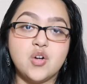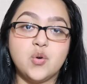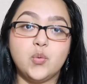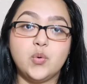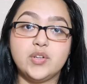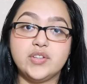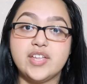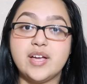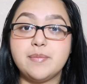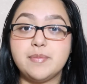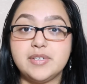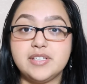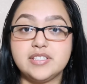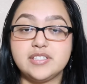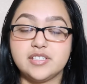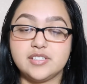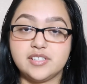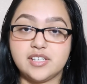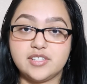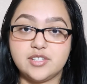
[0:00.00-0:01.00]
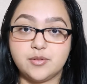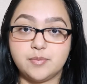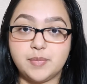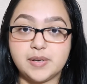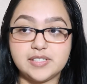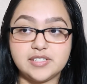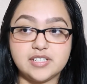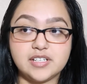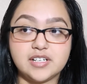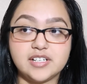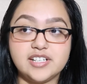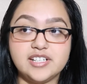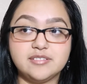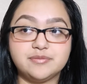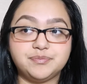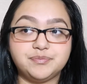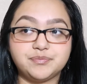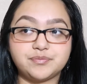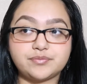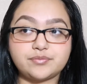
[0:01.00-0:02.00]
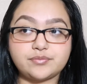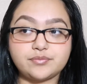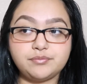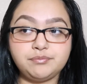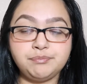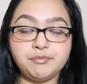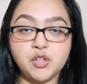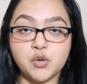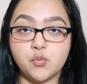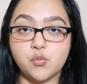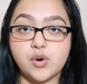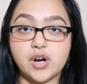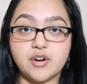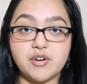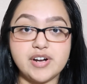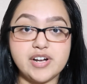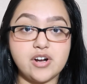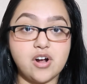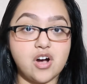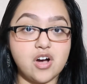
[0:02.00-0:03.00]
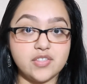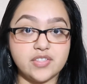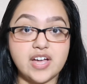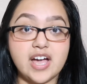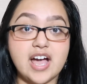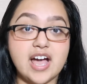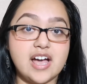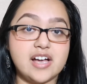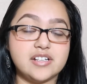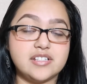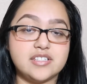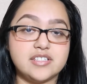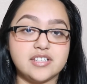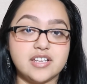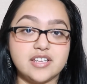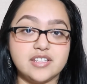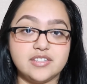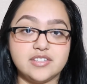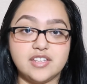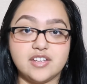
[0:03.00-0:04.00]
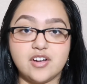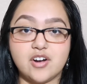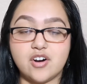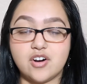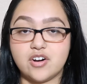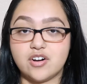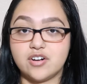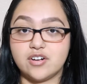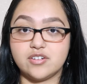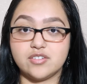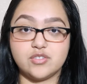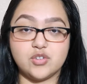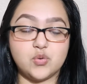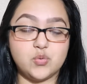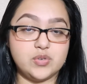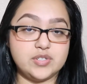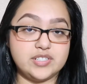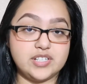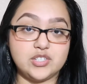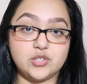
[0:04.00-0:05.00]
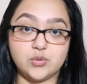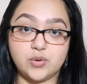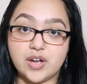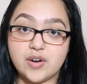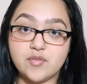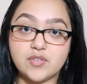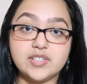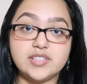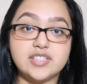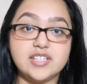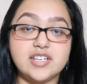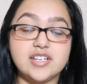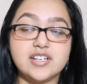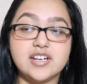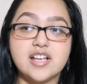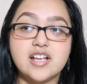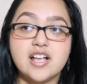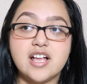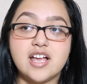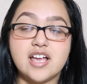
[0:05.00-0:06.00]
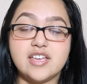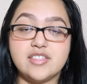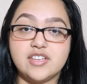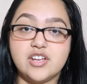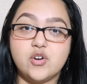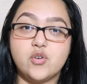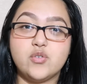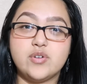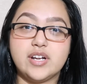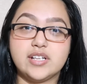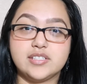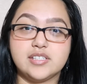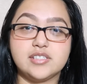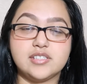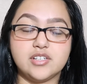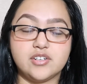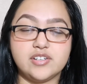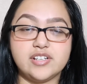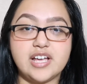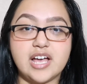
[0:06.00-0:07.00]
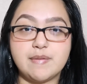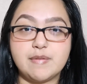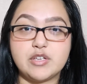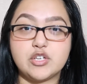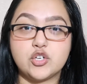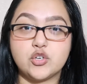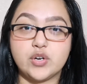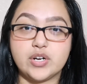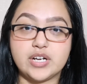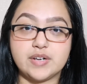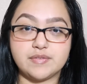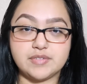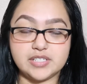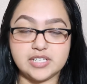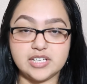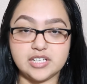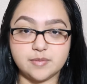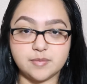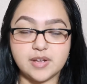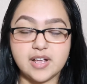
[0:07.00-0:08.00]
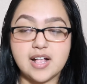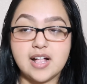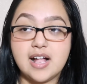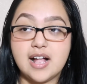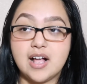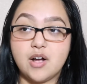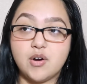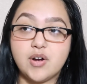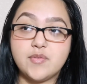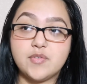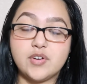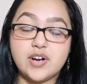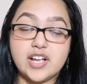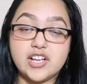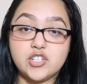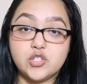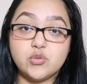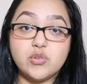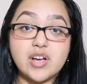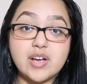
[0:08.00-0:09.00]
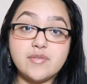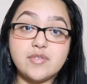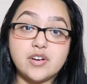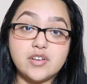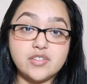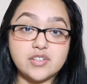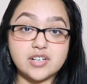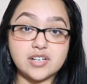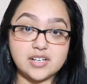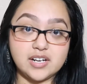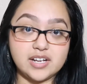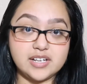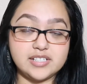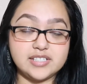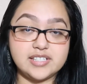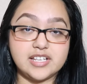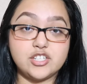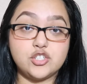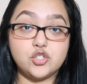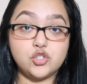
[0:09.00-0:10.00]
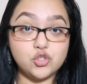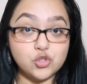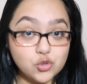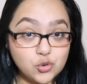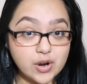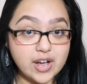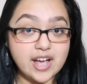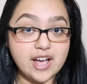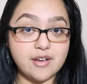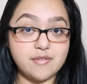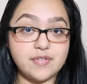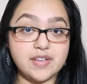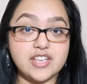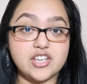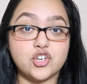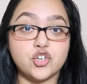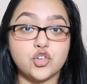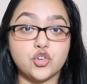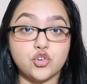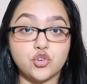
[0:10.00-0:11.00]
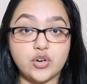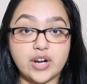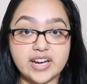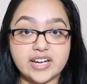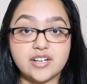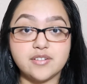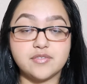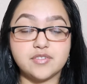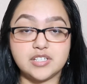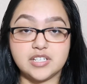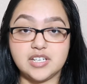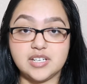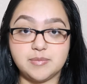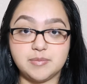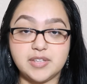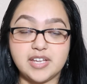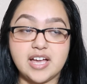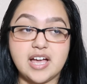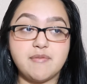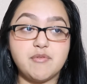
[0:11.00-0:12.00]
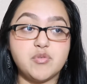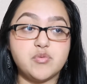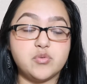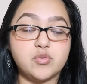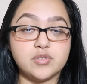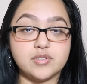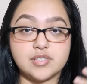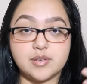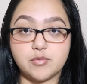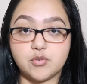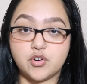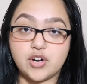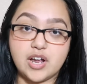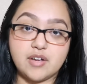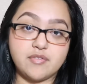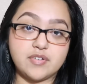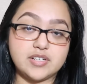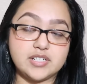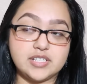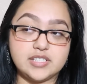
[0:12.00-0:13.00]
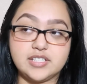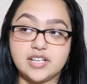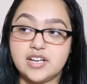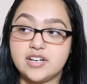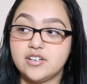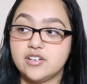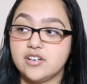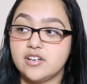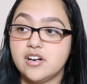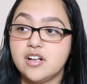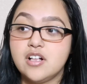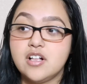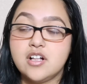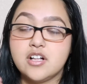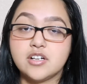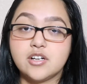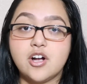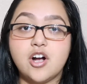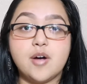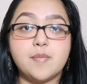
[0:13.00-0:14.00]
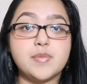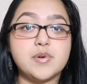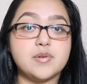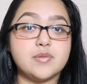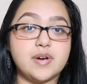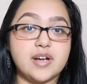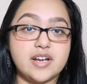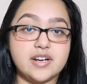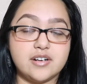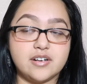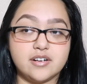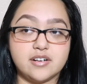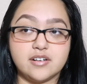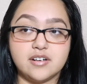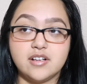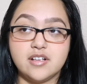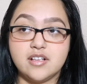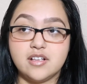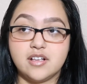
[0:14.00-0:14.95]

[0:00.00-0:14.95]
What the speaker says: What that means is that they're basically wearing all the hats and they are the ones that do everything, and they don't necessarily have a creative team. However, I do have other clients that do have a creative team. They have a full-time graphic designer, copywriter,